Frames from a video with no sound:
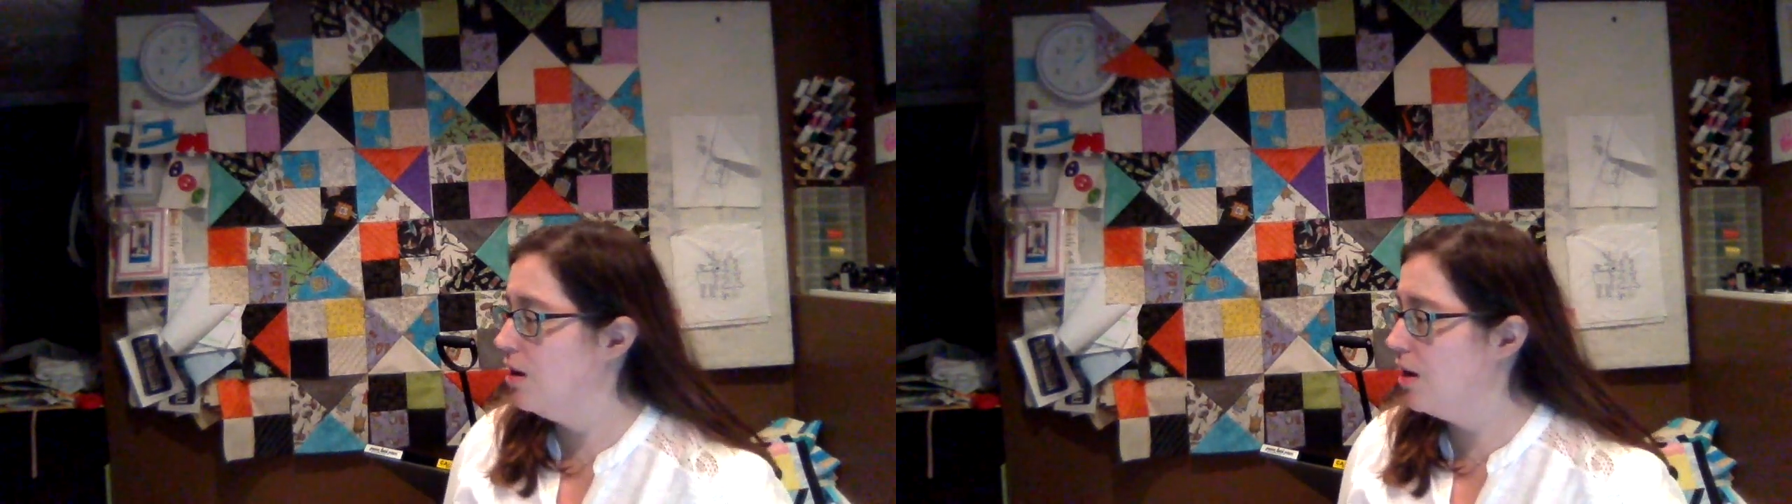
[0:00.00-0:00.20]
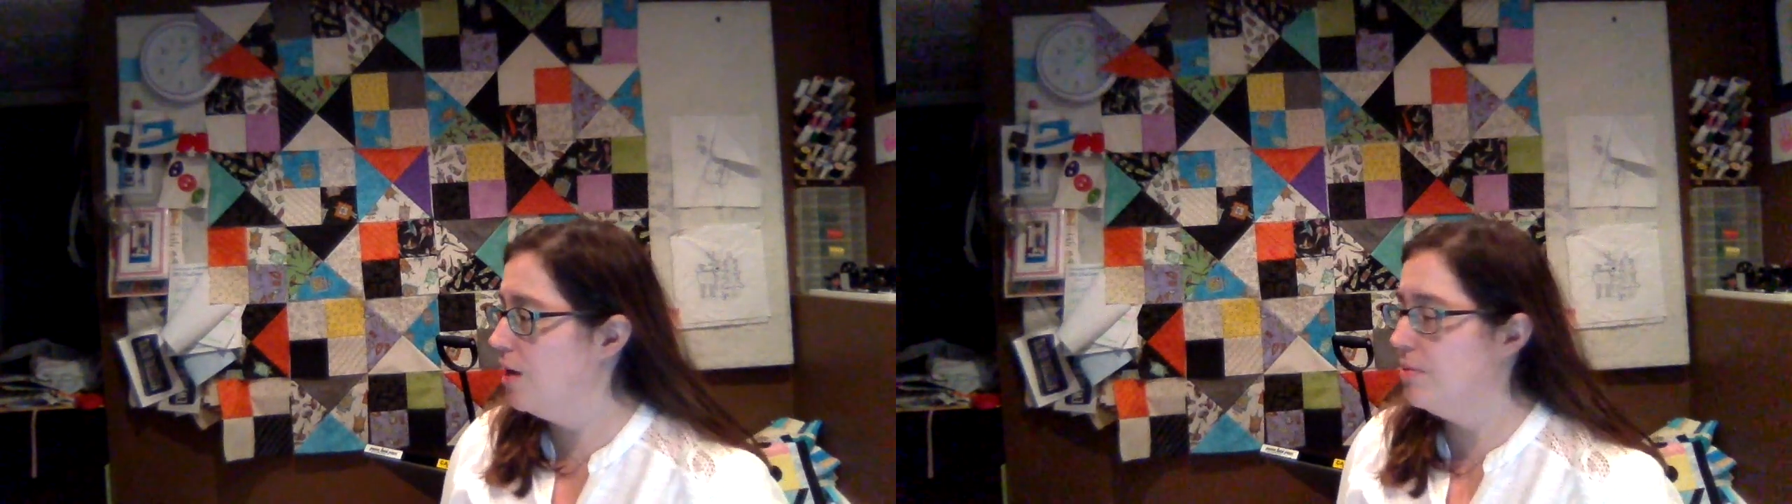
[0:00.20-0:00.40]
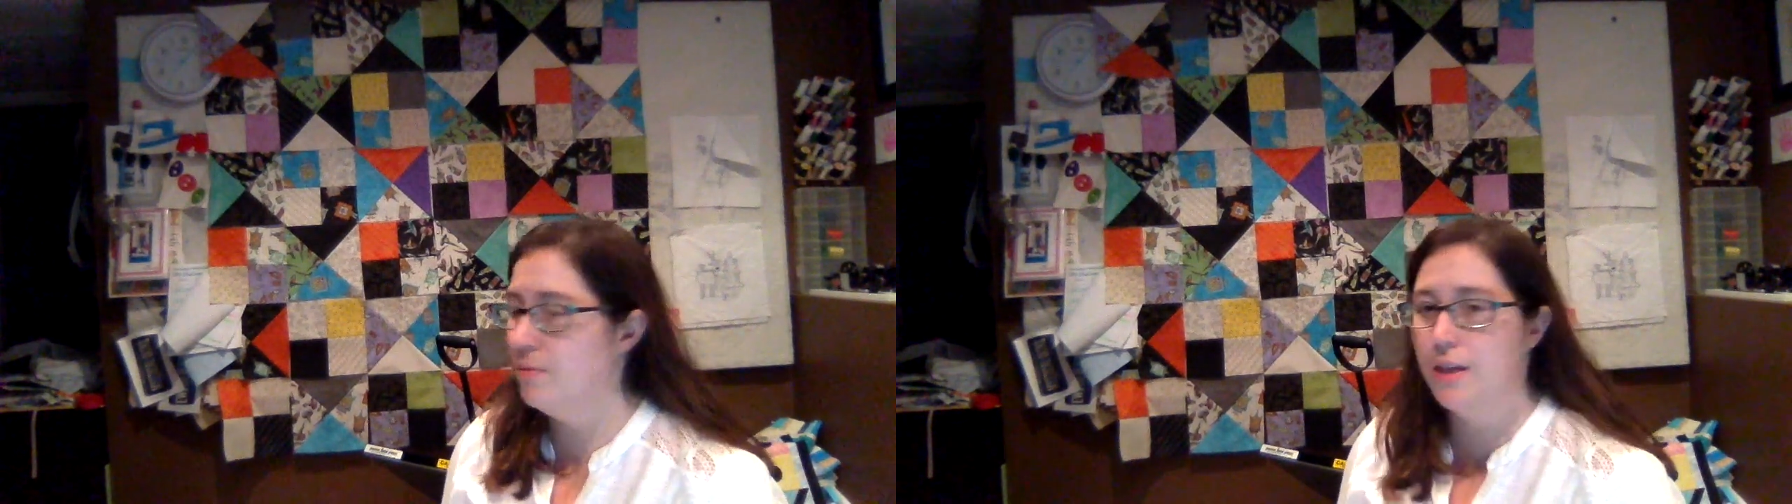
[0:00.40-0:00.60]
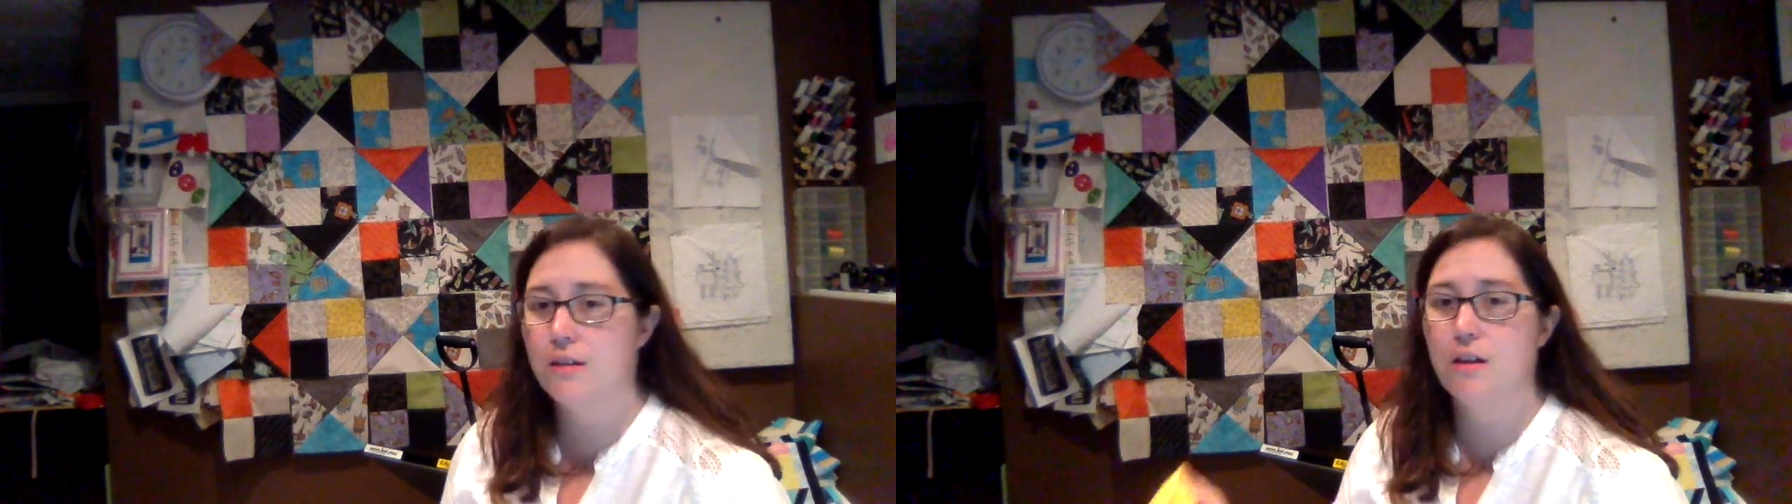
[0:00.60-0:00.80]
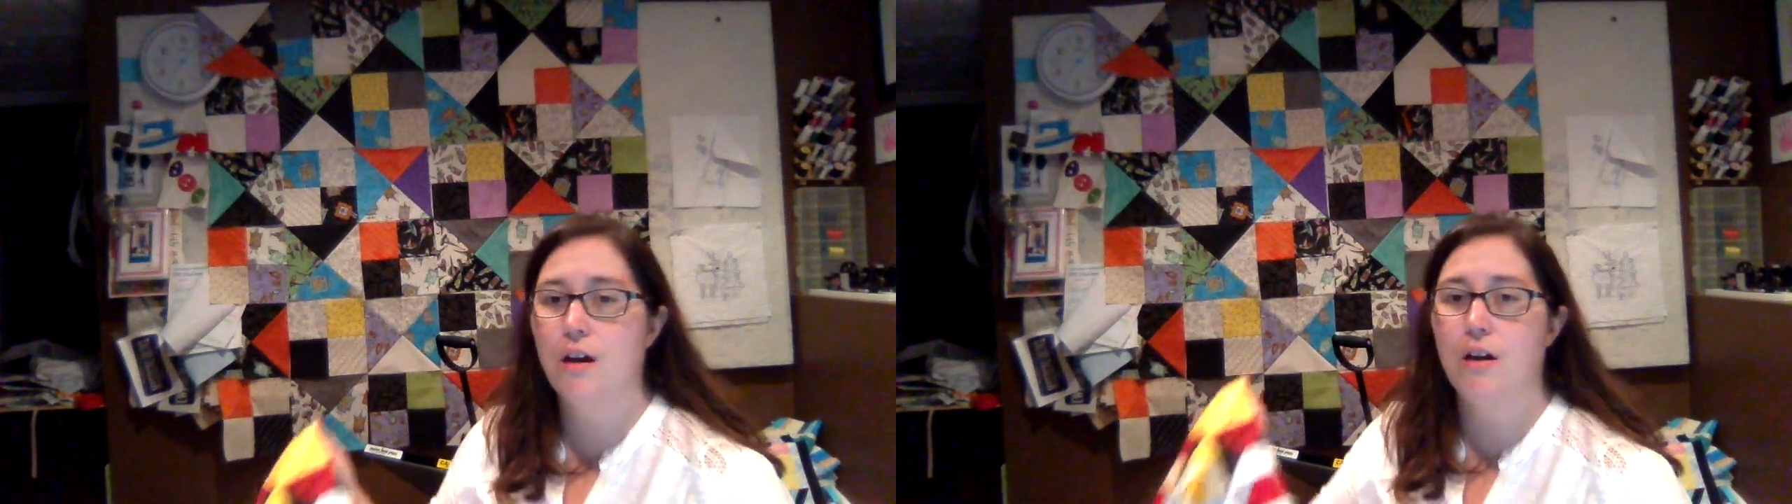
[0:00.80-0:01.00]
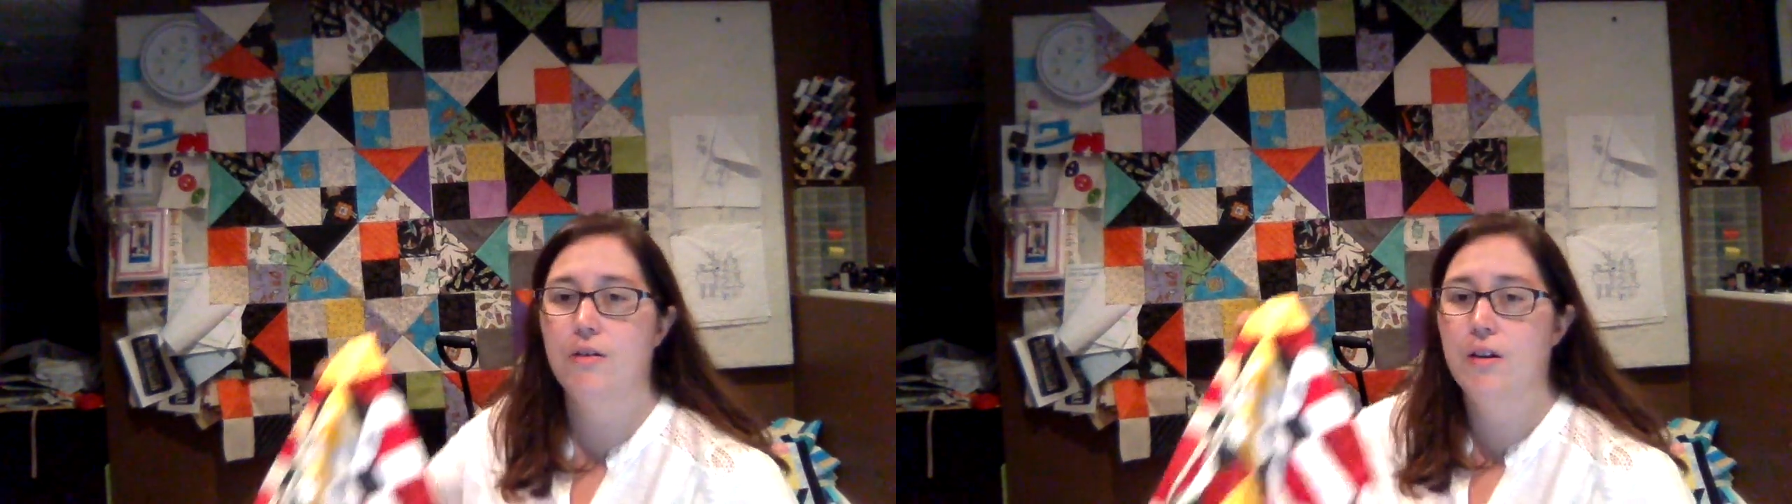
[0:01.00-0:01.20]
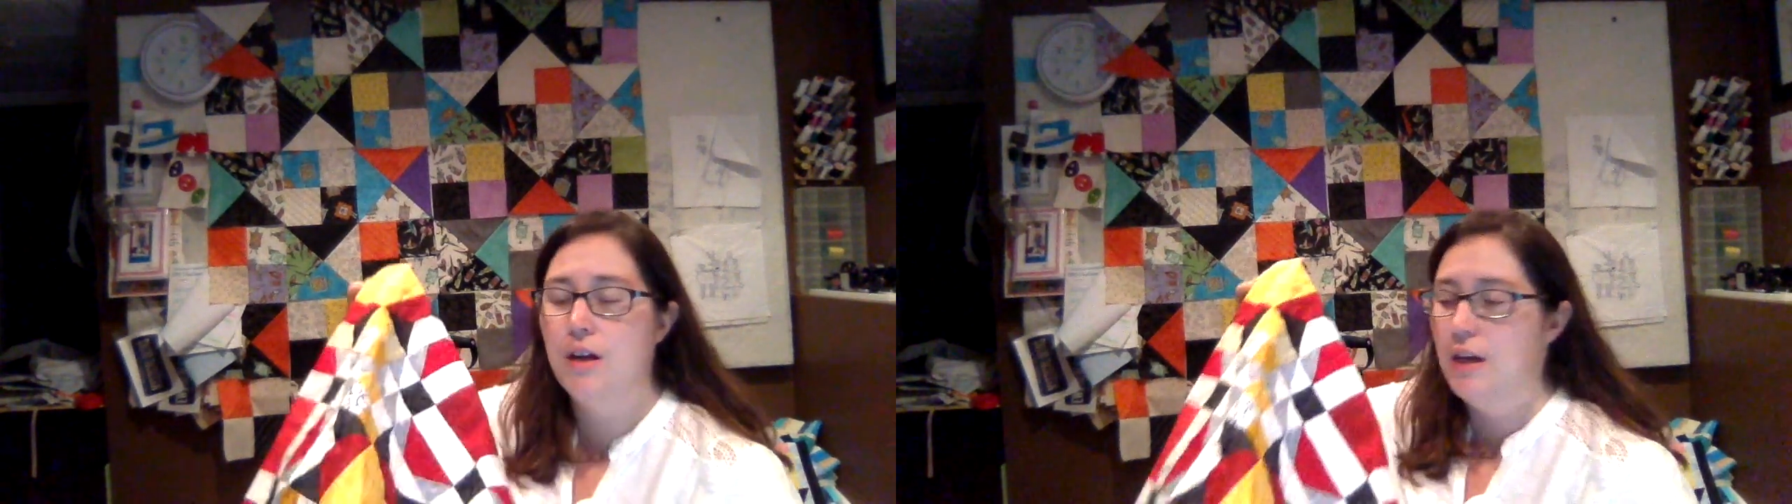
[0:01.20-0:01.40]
a couple weeks ago.